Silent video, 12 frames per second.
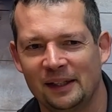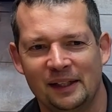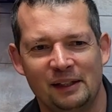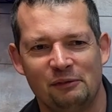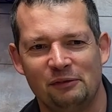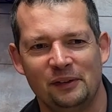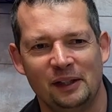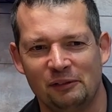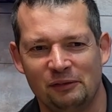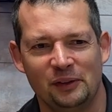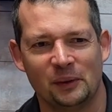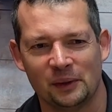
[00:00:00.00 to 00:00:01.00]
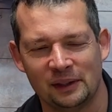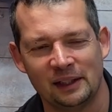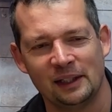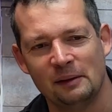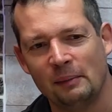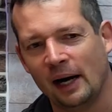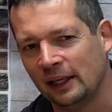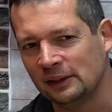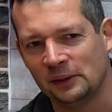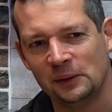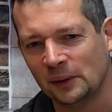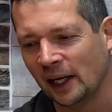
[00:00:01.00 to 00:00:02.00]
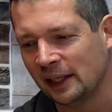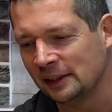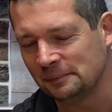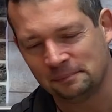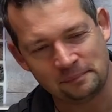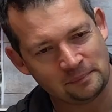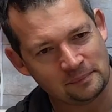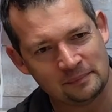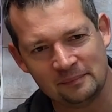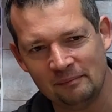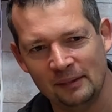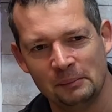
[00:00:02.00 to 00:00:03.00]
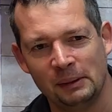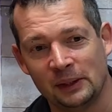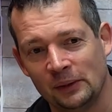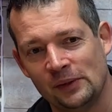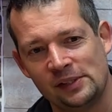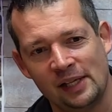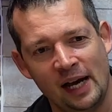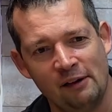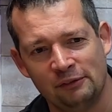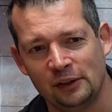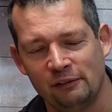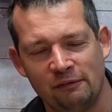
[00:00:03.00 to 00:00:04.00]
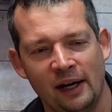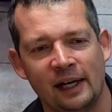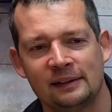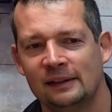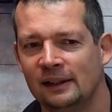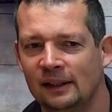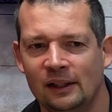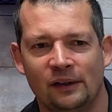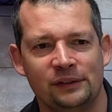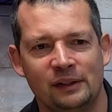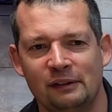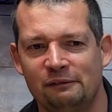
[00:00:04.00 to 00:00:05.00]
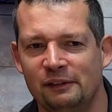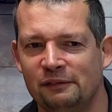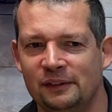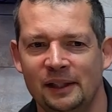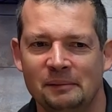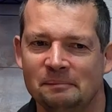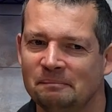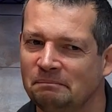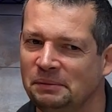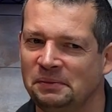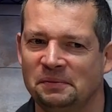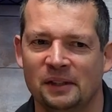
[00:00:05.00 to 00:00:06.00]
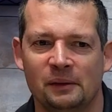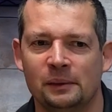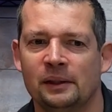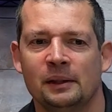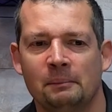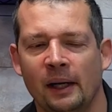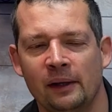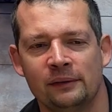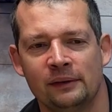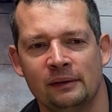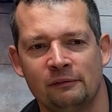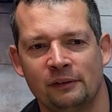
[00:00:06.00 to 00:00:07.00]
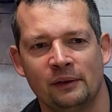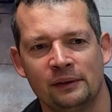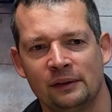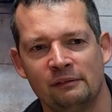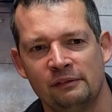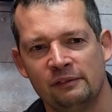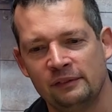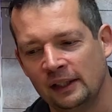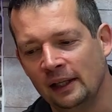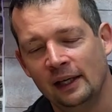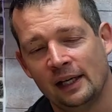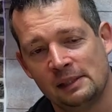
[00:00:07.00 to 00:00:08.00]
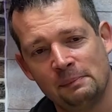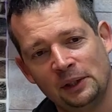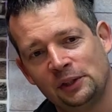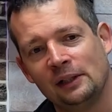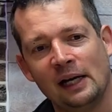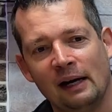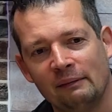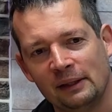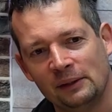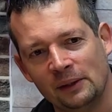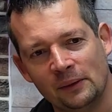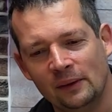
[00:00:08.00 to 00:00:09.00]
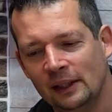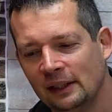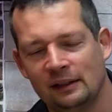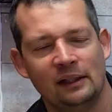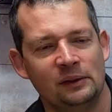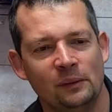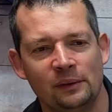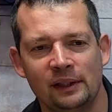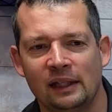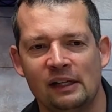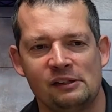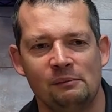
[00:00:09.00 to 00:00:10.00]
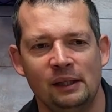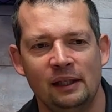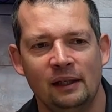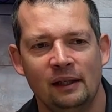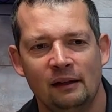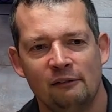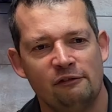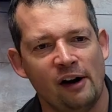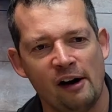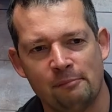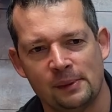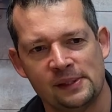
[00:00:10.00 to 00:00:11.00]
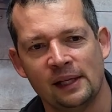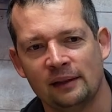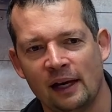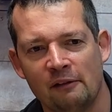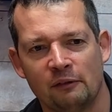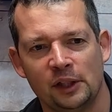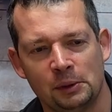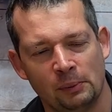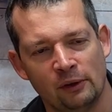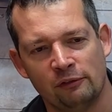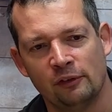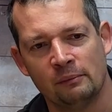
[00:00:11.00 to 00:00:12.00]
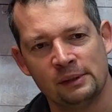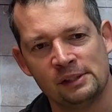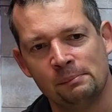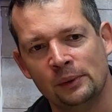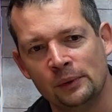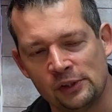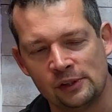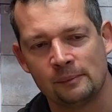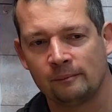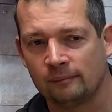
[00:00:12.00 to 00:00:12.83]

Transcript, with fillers: If, if you are thinking about it, go get it. Because after the fact, 150, pff, I would not buy 100 for 150. Especially now I know that it only gives me 5% average performance boost.